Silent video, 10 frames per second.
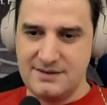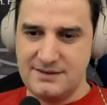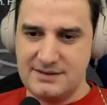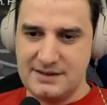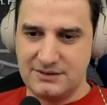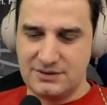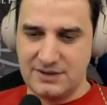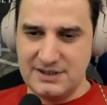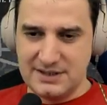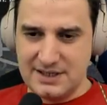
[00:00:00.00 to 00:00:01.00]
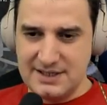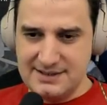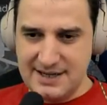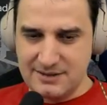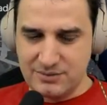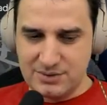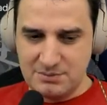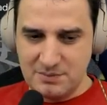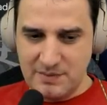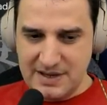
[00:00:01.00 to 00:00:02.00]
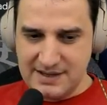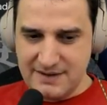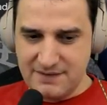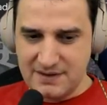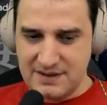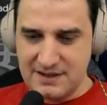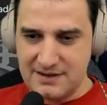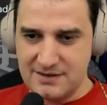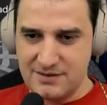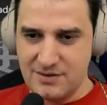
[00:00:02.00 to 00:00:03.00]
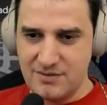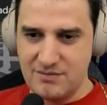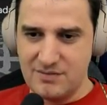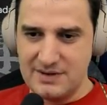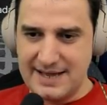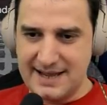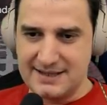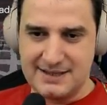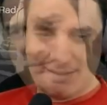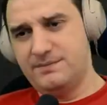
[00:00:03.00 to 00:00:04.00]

Now, theoretically, that would make everything go laggy.